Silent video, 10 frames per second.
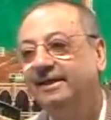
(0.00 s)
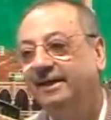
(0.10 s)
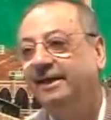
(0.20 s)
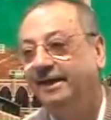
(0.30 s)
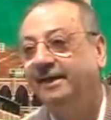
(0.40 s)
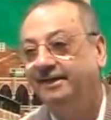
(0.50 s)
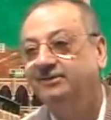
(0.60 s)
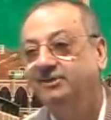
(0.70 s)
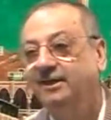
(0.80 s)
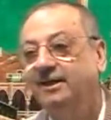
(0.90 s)
It, it
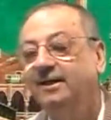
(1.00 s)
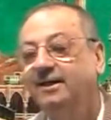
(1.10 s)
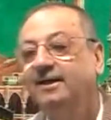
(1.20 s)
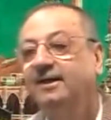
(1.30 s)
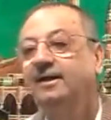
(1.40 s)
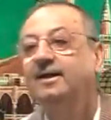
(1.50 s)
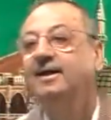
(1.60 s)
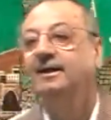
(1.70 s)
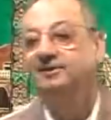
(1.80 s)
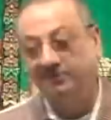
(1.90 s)
is a
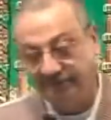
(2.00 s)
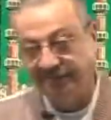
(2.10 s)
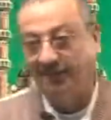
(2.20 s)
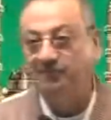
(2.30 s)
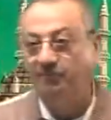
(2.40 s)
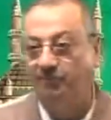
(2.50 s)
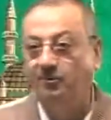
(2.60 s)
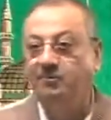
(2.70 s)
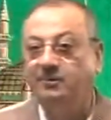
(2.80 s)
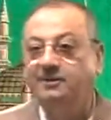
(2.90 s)
it is here
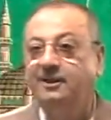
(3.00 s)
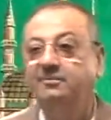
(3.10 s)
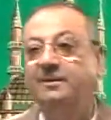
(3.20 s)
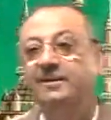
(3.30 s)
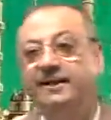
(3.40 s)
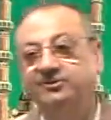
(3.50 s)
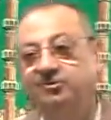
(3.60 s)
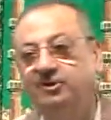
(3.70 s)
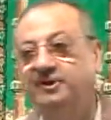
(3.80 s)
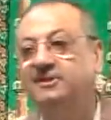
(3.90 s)
mafulun mutlaq, but
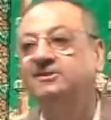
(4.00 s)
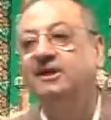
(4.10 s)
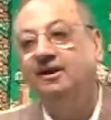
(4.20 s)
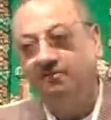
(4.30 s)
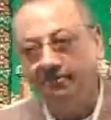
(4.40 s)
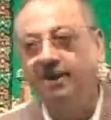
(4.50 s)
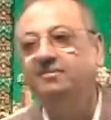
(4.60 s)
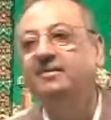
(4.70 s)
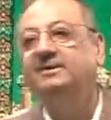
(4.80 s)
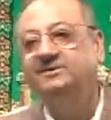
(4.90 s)
actually it is
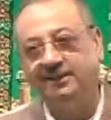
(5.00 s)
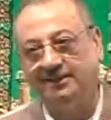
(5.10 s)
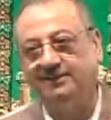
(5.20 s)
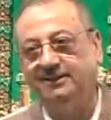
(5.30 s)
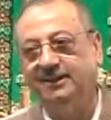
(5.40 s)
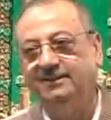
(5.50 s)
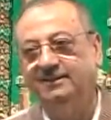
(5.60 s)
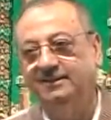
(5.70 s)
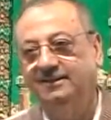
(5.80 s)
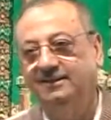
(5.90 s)
fahman jayidan.
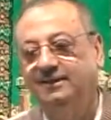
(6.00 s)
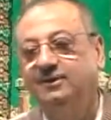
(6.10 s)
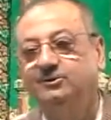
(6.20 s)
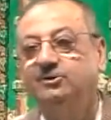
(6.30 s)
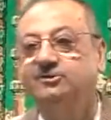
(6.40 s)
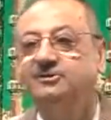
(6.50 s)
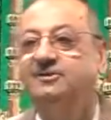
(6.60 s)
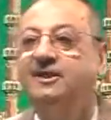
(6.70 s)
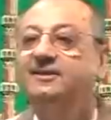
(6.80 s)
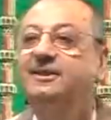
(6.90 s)
So
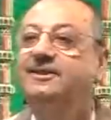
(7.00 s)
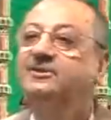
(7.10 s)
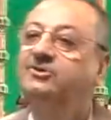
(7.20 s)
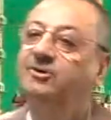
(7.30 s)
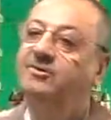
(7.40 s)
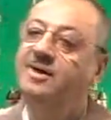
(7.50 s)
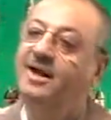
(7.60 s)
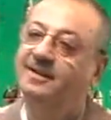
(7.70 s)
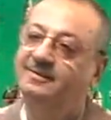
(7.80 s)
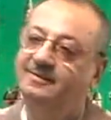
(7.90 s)
jayidan is your
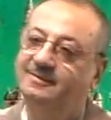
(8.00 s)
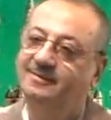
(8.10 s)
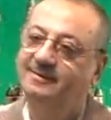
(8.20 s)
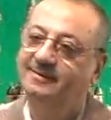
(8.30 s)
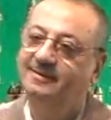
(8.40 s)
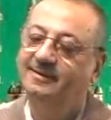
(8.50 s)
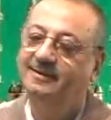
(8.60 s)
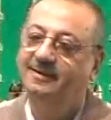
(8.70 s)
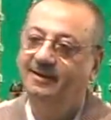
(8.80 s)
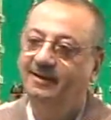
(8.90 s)
nat.
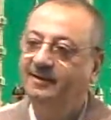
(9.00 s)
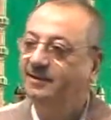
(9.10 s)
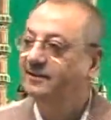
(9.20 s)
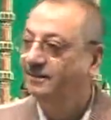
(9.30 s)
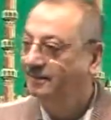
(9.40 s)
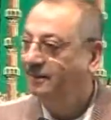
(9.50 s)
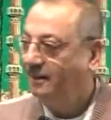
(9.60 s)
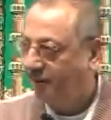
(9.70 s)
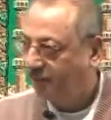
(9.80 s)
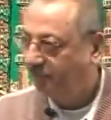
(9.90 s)
Huh?
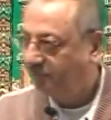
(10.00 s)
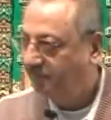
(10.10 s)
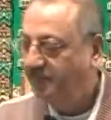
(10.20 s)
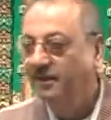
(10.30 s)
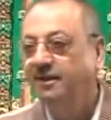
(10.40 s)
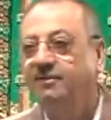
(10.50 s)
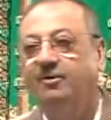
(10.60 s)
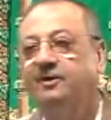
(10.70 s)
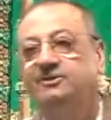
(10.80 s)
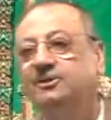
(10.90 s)
Are you with me?
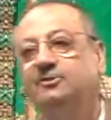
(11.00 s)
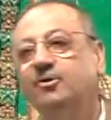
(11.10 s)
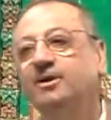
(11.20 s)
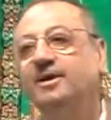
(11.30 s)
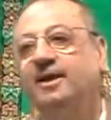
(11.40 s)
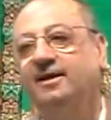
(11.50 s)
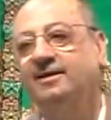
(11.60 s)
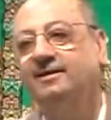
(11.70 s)
What is it doing here?